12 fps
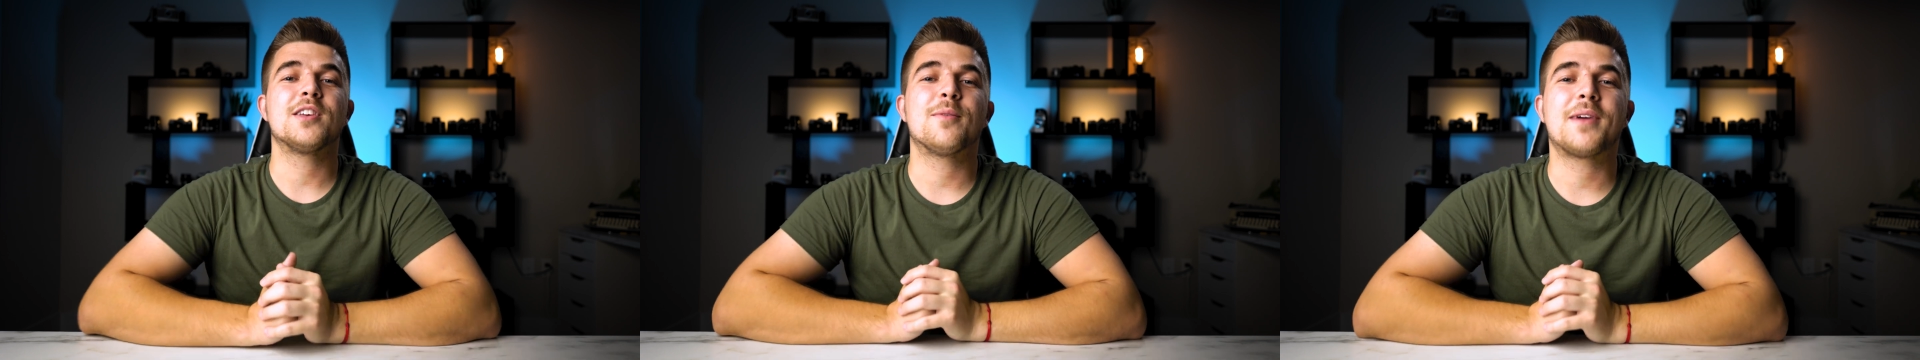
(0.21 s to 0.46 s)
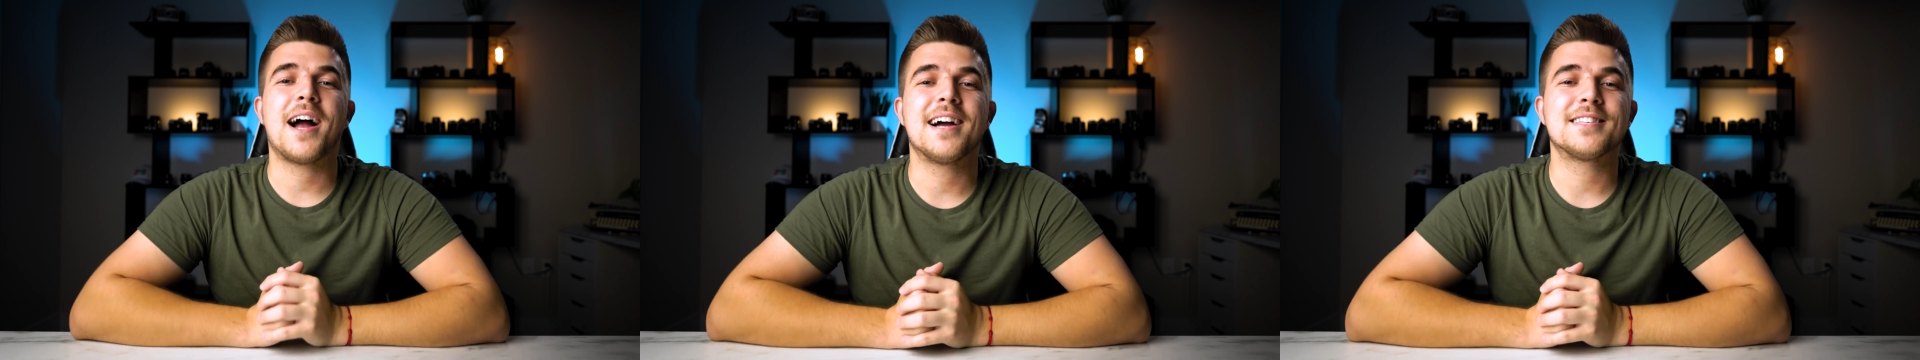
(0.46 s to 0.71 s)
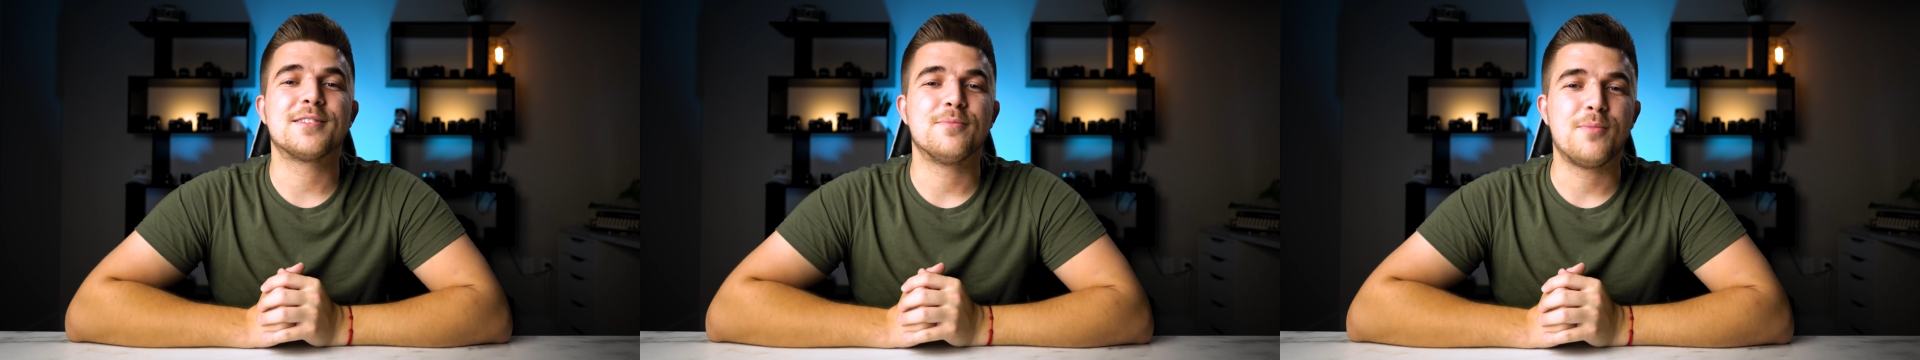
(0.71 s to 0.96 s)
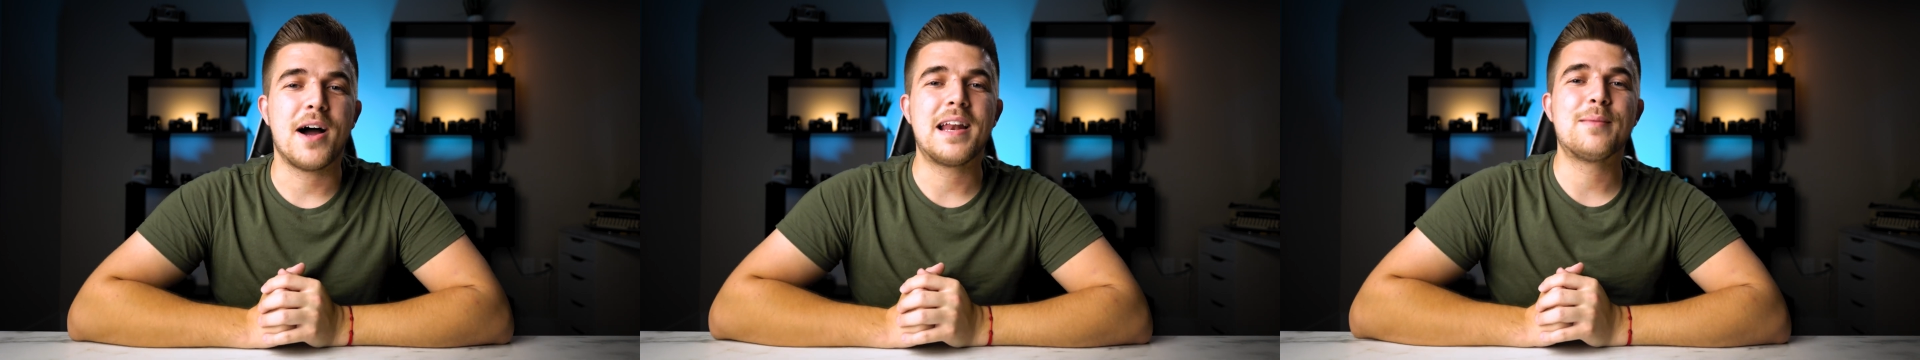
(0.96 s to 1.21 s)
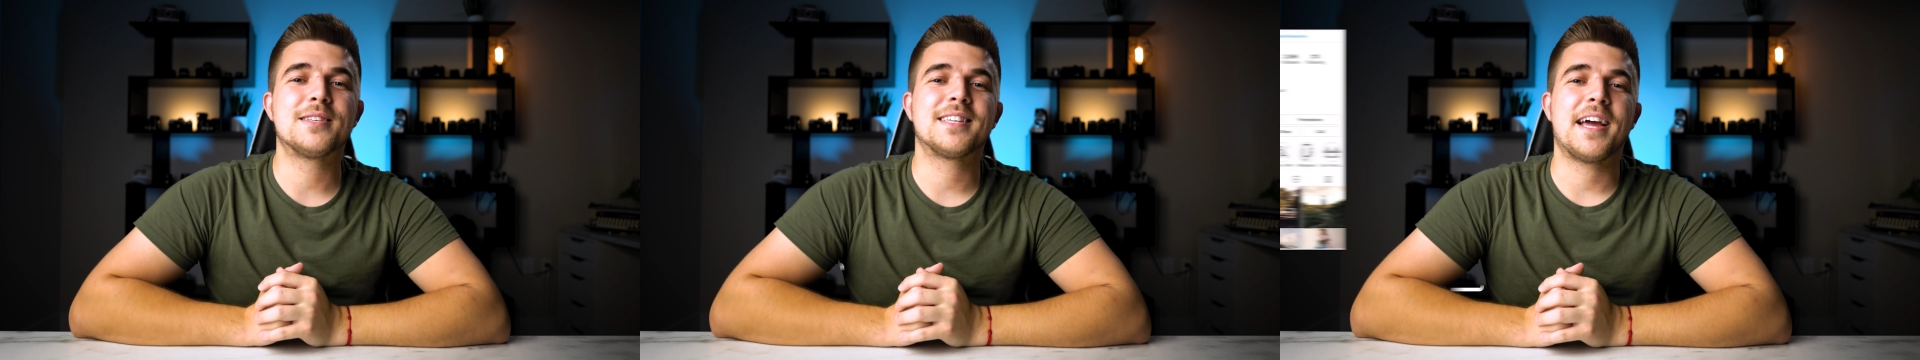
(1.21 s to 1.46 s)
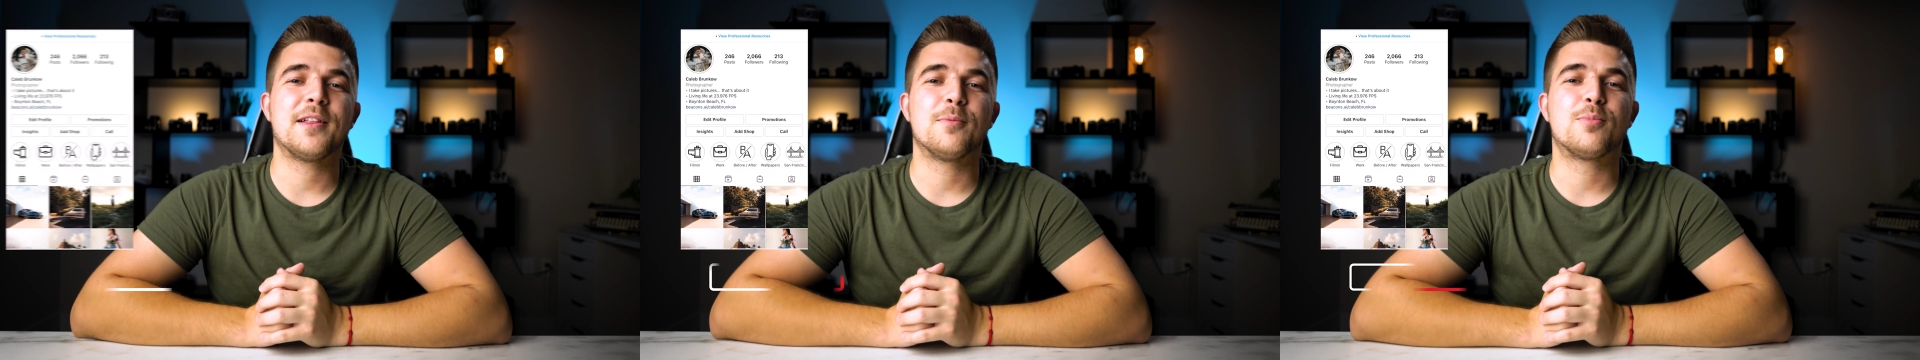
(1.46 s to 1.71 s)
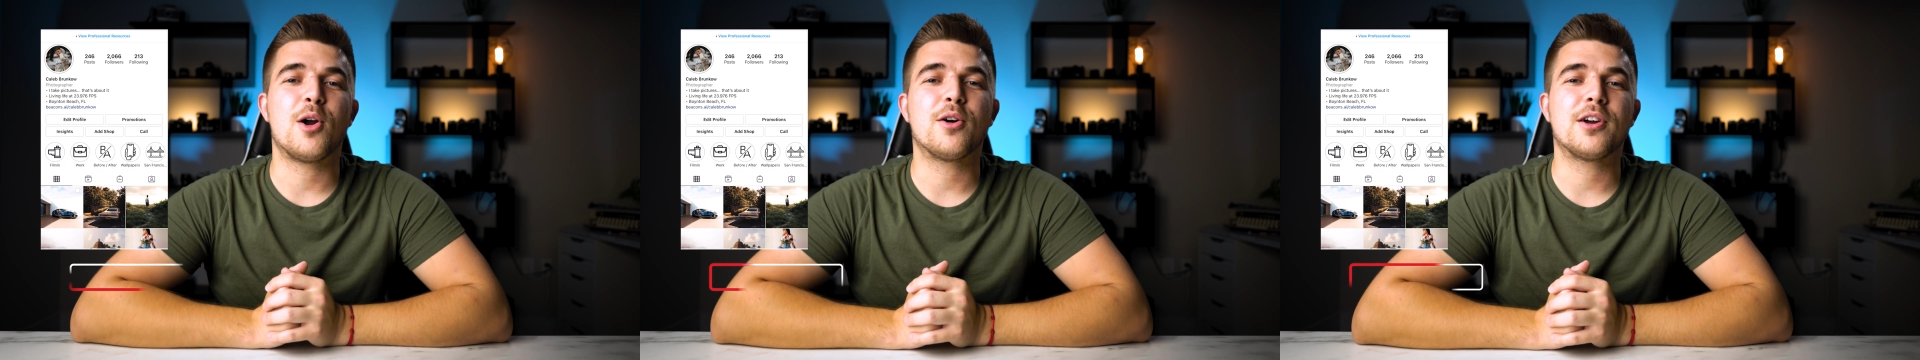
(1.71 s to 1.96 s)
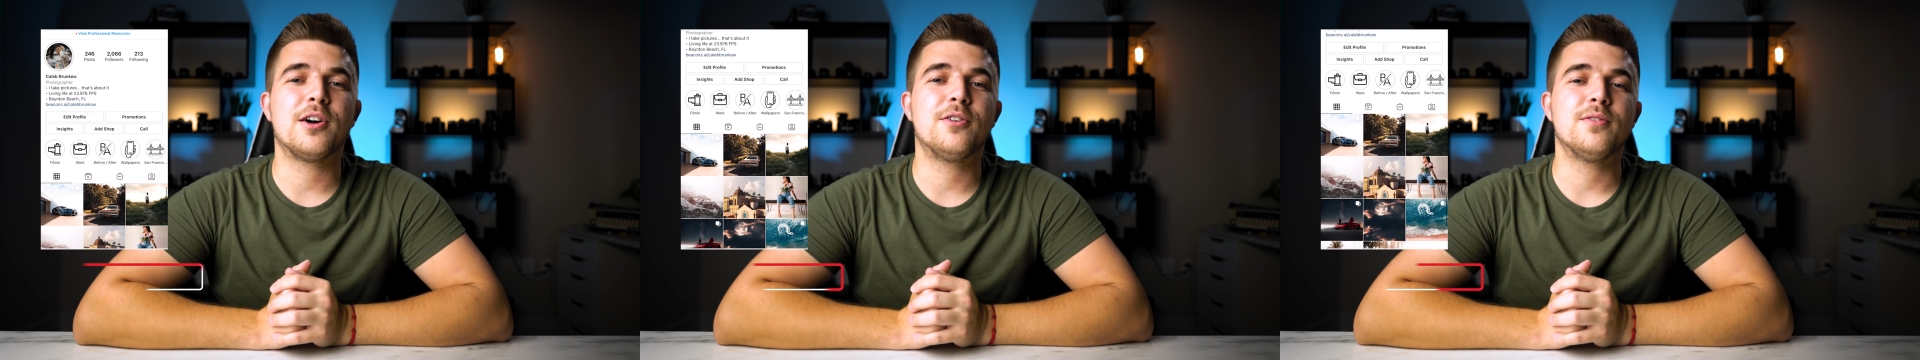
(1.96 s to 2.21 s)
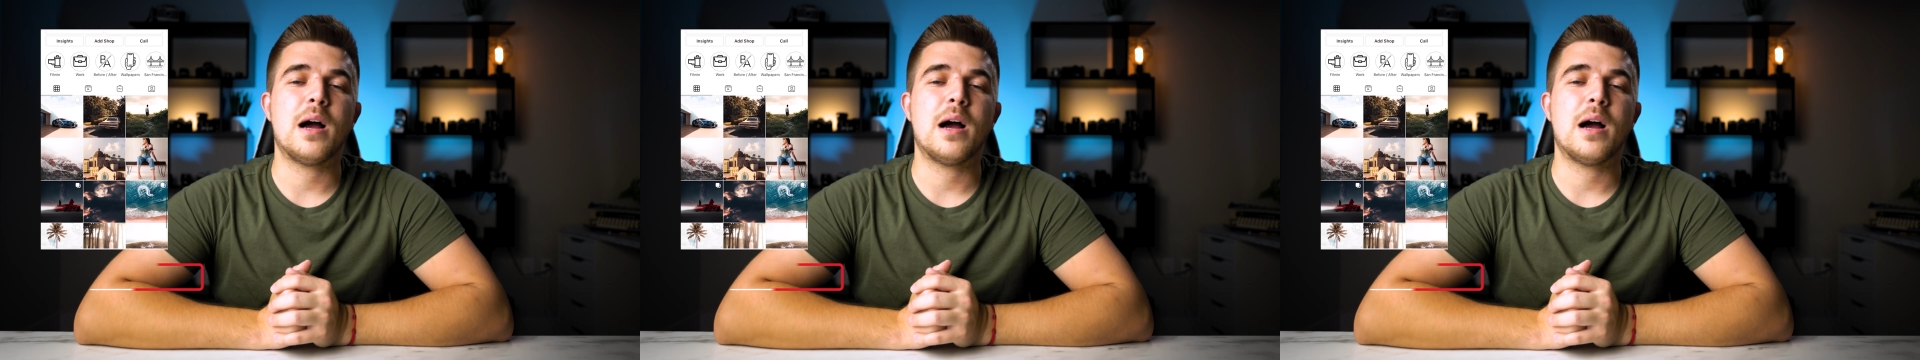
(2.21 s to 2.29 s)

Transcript: up, guys? My name is Caleb Brunko.